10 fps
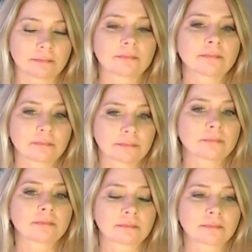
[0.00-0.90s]

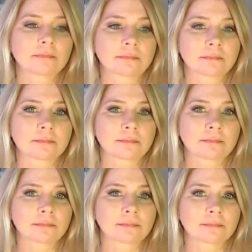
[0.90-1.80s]

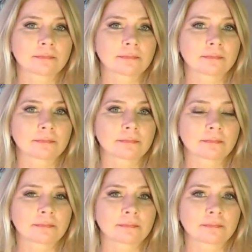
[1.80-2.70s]

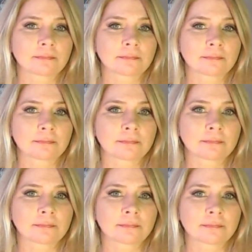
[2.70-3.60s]

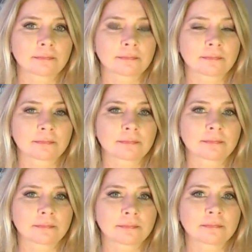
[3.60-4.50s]

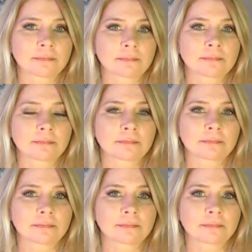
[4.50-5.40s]

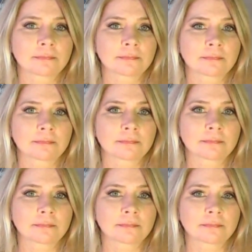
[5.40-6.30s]

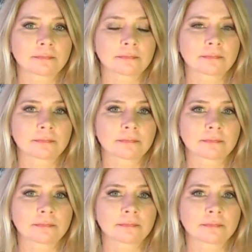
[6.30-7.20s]

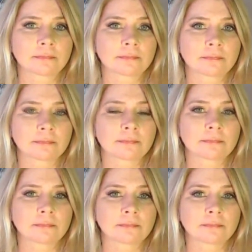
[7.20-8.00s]
No words are spoken by the person on screen.